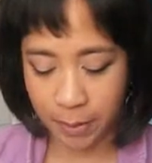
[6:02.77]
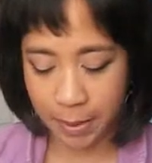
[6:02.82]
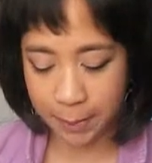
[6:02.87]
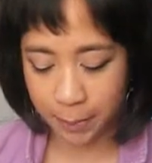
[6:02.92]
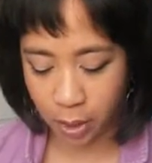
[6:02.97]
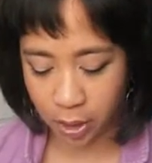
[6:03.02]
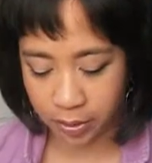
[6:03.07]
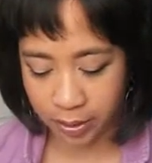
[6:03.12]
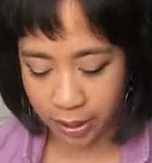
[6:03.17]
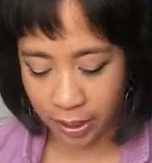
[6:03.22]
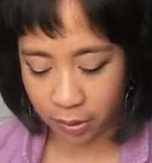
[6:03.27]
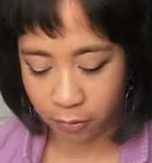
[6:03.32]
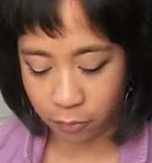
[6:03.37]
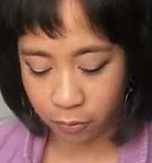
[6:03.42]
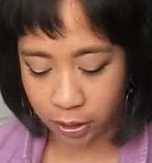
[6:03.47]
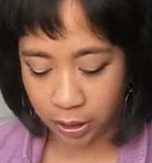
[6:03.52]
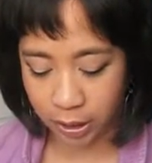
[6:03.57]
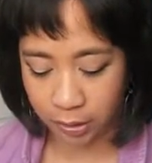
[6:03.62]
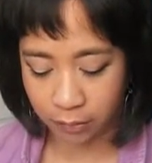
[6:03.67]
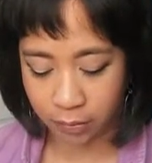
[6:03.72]
my birthday I
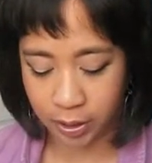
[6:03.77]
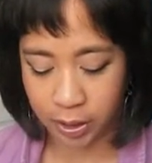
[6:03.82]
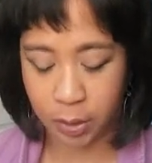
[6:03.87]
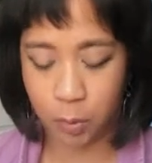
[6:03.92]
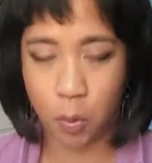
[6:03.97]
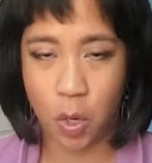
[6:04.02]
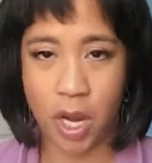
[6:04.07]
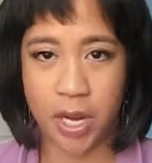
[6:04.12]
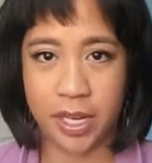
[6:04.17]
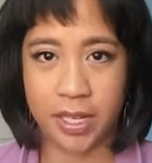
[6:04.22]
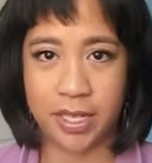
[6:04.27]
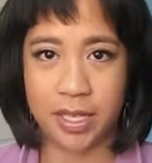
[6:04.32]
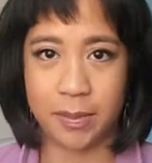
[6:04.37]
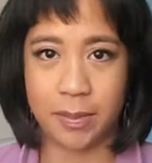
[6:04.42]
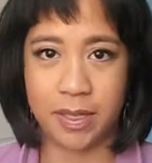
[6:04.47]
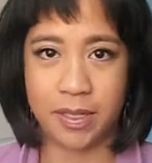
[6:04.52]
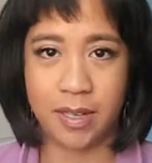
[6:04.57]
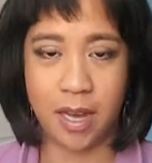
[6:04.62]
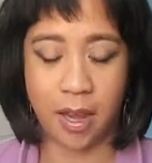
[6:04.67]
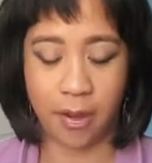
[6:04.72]
really, really wanted
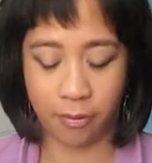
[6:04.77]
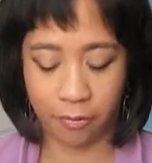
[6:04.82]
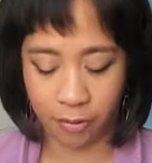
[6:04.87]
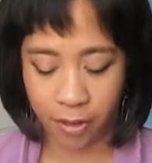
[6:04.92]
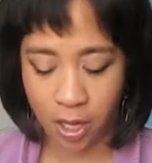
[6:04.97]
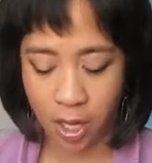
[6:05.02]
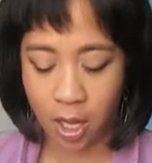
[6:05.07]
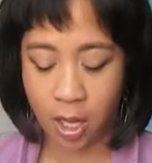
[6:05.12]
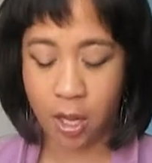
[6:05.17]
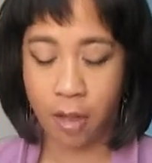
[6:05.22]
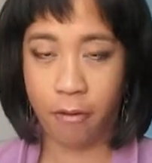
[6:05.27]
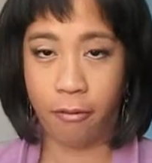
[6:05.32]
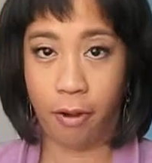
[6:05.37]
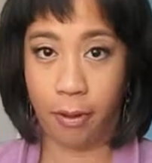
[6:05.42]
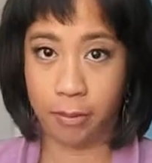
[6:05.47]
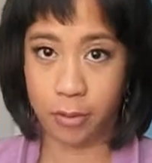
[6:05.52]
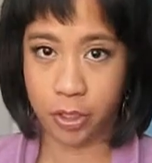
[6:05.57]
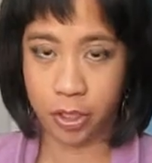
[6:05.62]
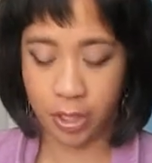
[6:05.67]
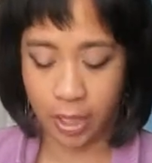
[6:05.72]
some stuff
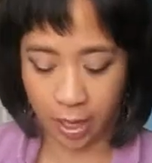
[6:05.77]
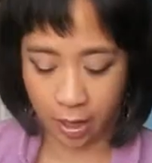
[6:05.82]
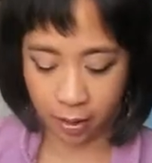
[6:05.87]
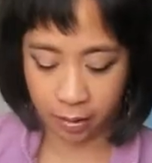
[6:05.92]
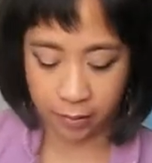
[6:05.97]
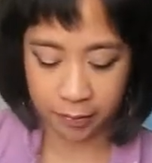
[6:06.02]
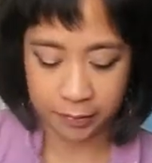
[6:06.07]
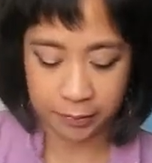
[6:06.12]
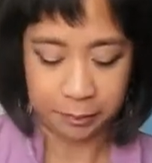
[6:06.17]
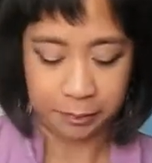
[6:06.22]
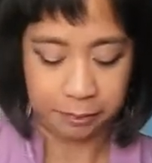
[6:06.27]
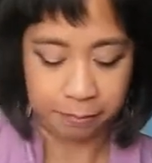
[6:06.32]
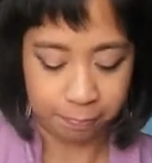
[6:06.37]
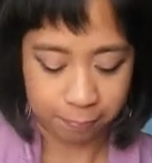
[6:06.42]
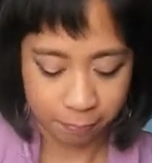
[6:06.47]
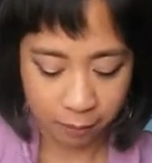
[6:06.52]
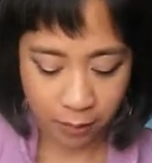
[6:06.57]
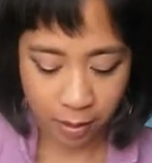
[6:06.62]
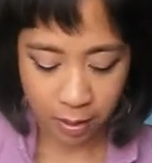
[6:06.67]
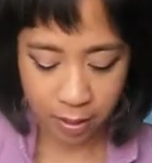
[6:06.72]
from Chanel,
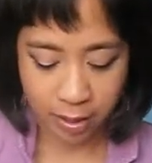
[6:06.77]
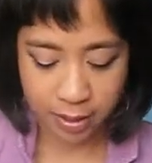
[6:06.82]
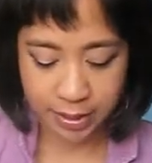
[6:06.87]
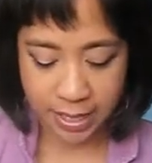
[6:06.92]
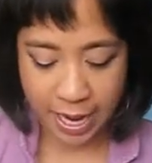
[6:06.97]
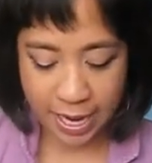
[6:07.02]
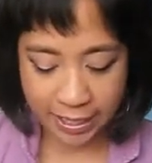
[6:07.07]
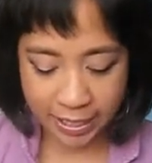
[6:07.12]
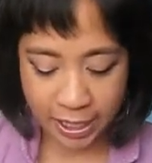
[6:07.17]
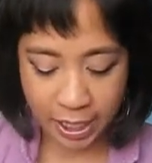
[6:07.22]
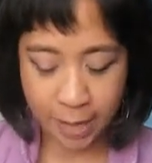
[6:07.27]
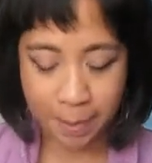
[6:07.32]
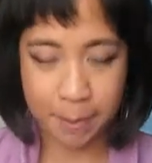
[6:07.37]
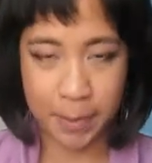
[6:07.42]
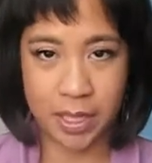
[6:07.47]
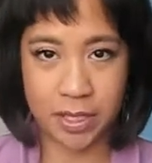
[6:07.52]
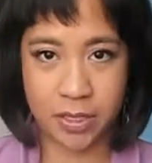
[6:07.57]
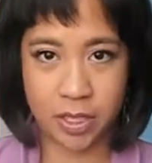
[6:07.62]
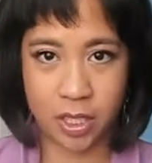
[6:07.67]
because I can't